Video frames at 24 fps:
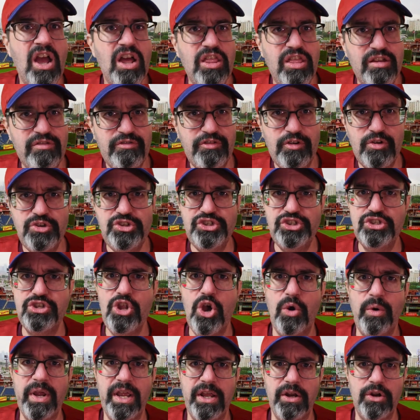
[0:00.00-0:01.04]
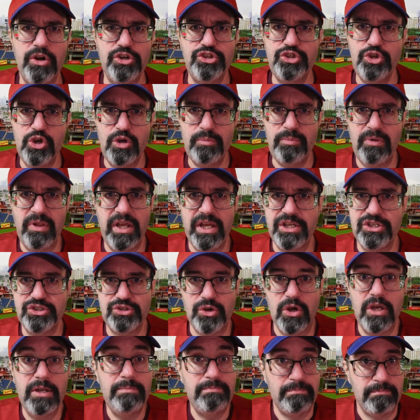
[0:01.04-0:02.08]
The first no-hitter took place
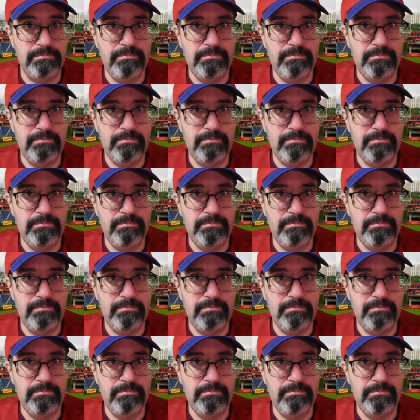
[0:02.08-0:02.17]
on